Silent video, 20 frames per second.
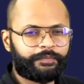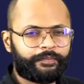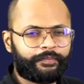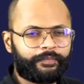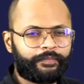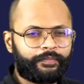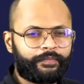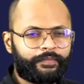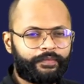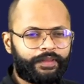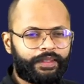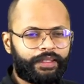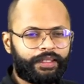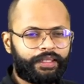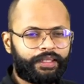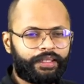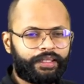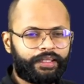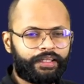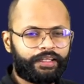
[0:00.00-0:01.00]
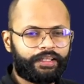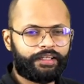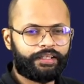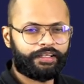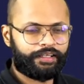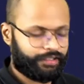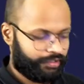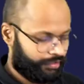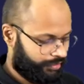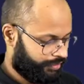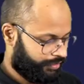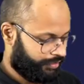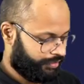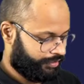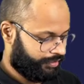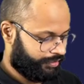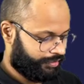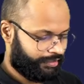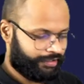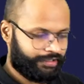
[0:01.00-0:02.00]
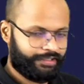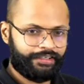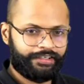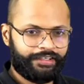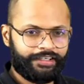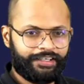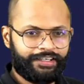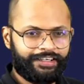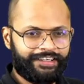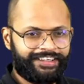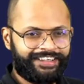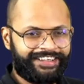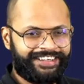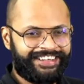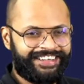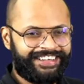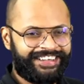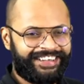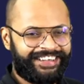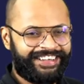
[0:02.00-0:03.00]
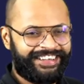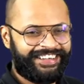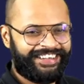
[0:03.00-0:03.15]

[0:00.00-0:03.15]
[no speech]